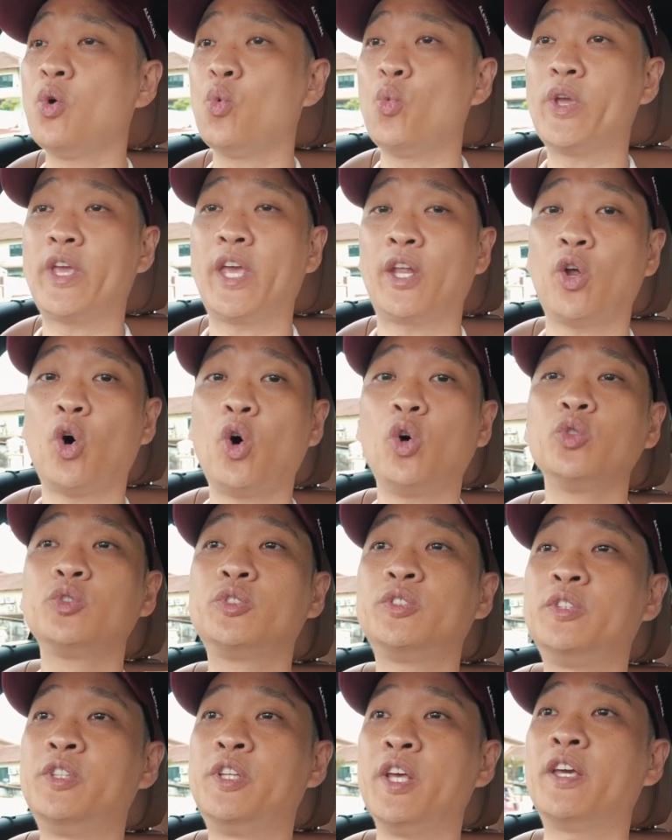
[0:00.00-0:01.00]
we can all
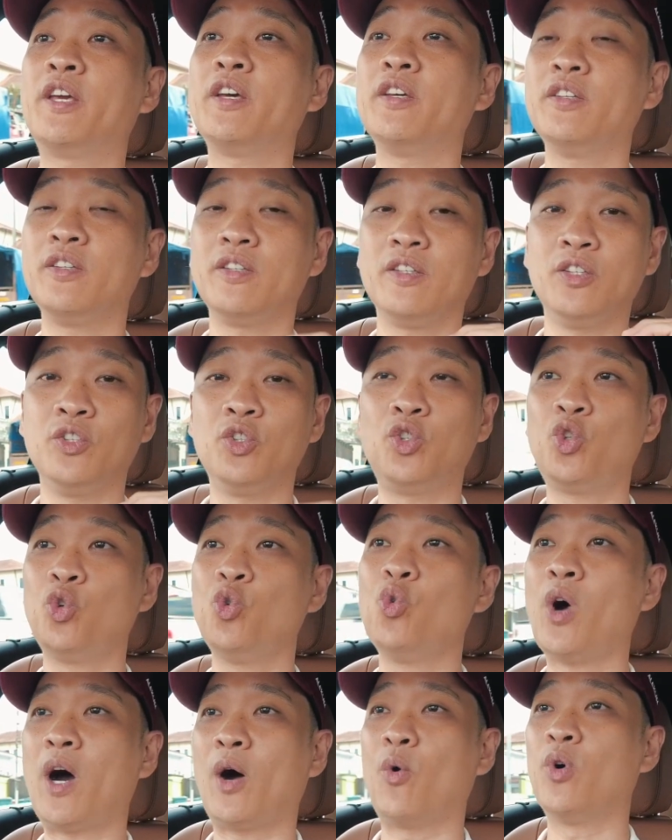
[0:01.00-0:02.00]
dig into
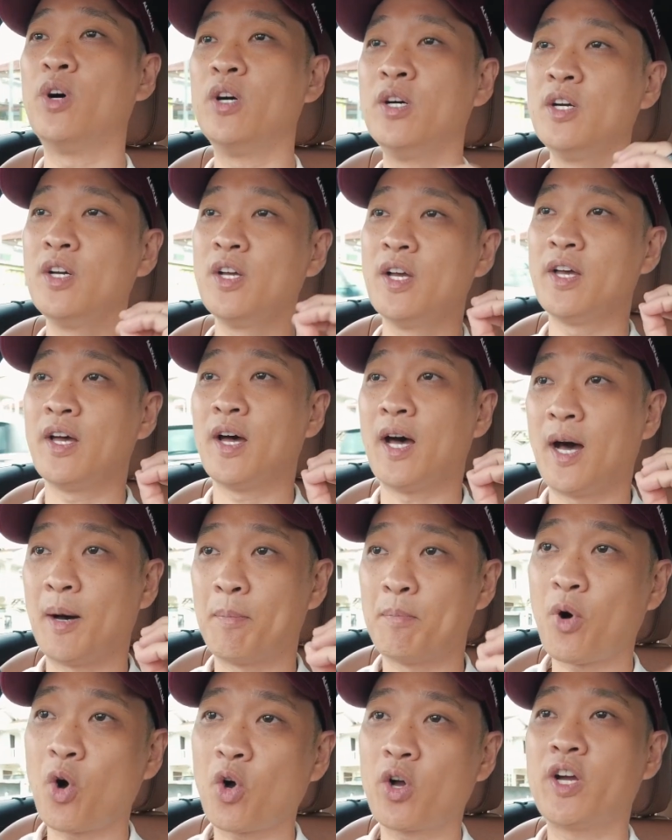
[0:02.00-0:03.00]
our
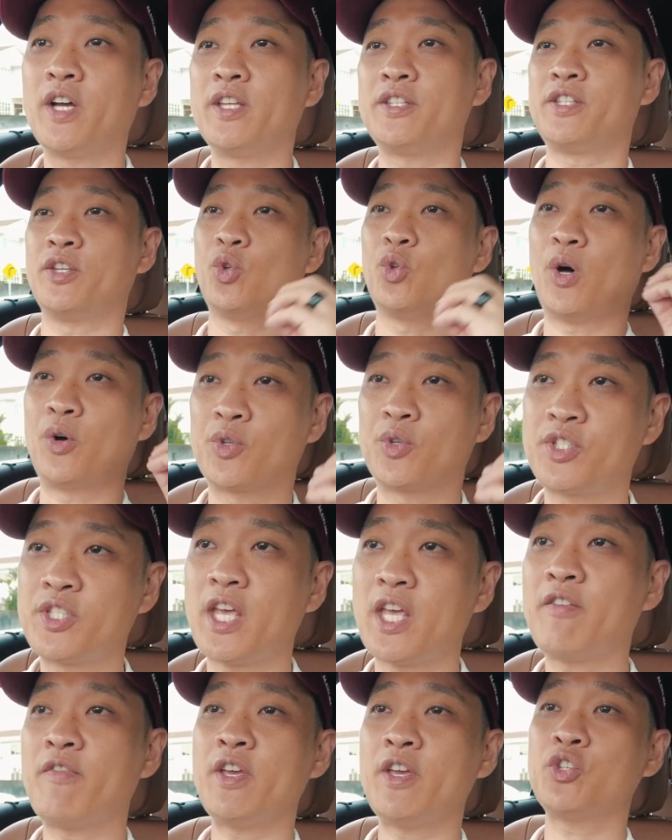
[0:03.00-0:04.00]
pockets, into our
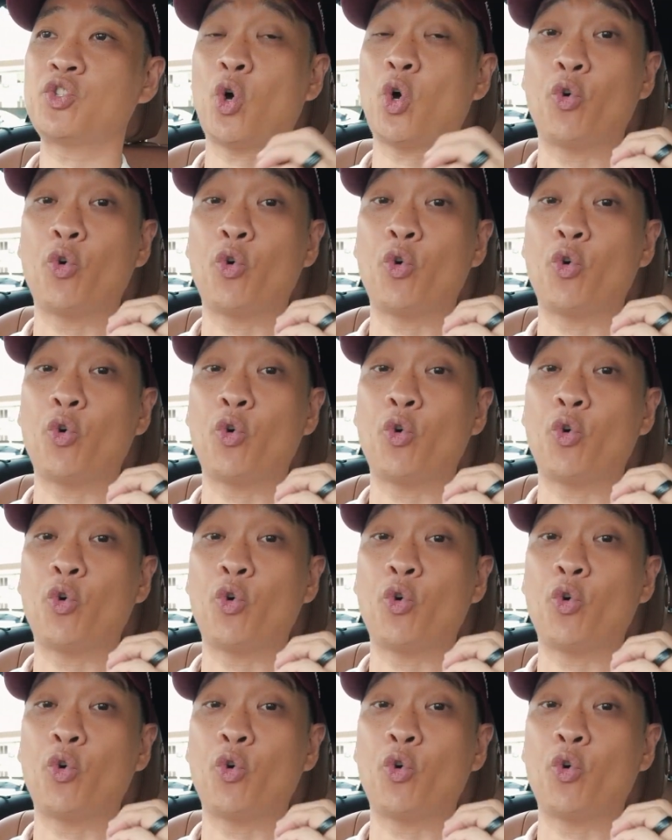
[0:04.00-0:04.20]
savings,